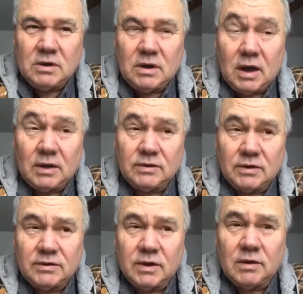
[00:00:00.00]
Ask
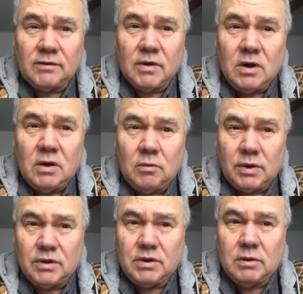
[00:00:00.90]
yourself
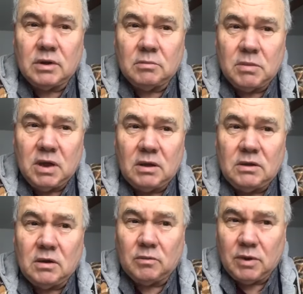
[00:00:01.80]
whether you can admit
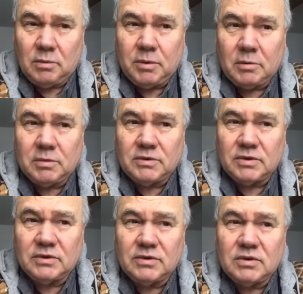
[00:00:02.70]
your real
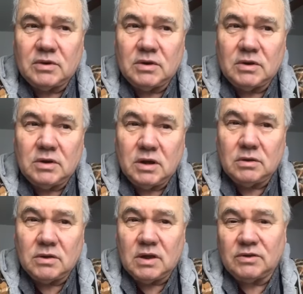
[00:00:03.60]
purposes in
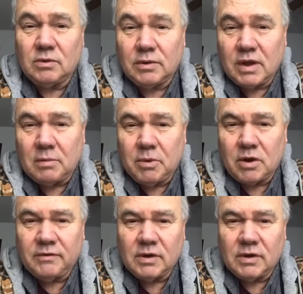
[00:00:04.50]
this or that part of your